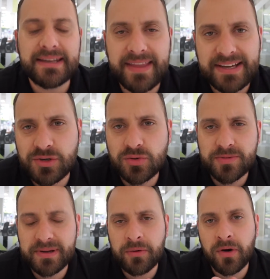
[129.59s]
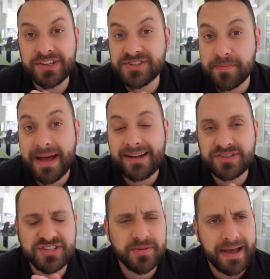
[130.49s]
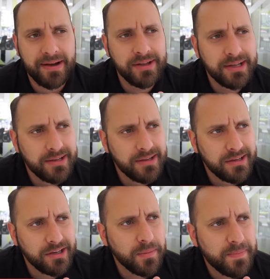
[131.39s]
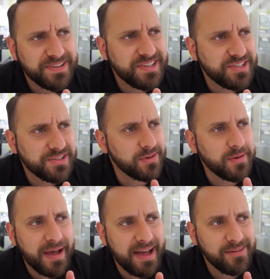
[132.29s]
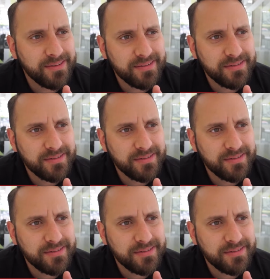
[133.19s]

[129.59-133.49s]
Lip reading: And that's ultimately what it's about. It's about, you know, business is all about